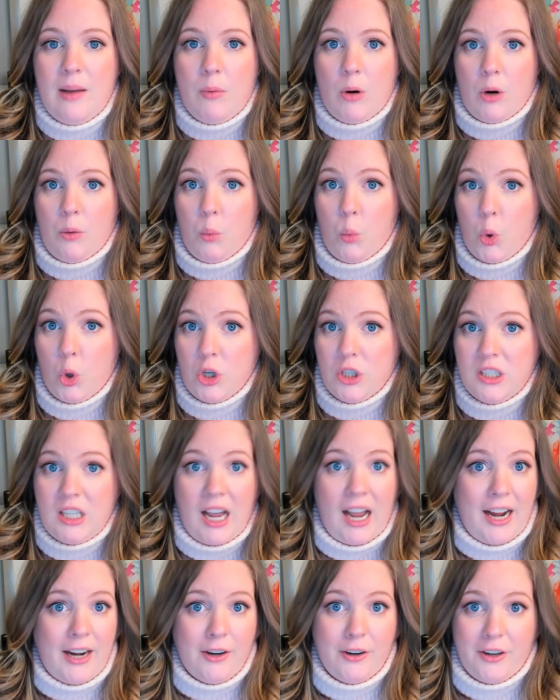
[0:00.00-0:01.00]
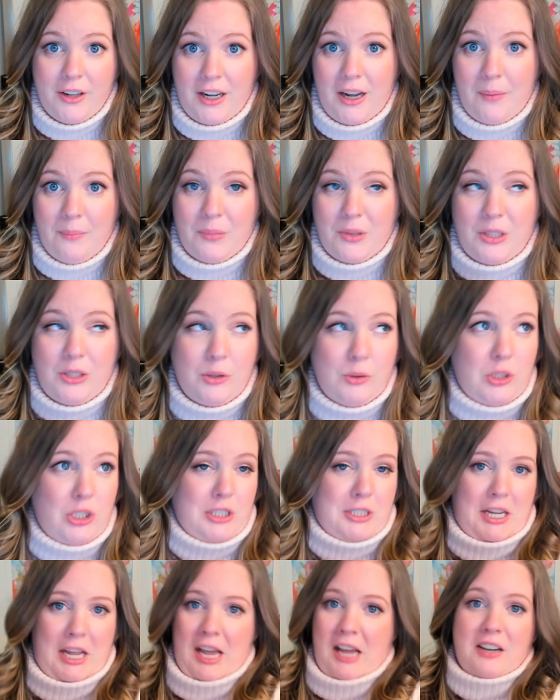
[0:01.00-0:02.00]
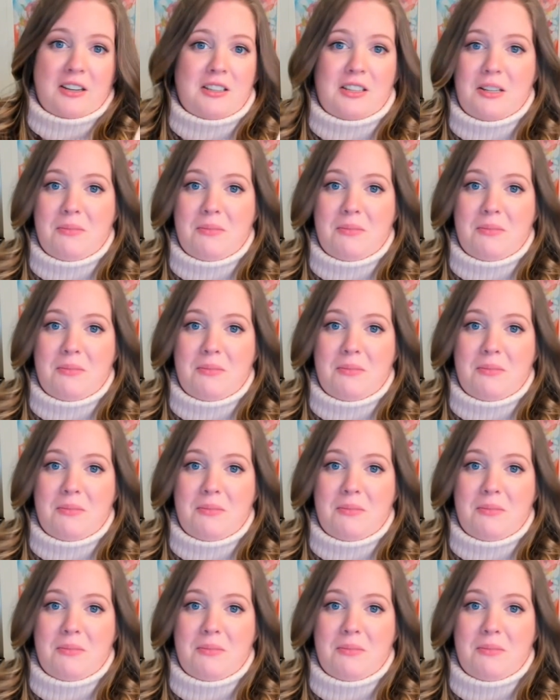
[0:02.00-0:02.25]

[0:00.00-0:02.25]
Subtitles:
or worse, hired a company who just handed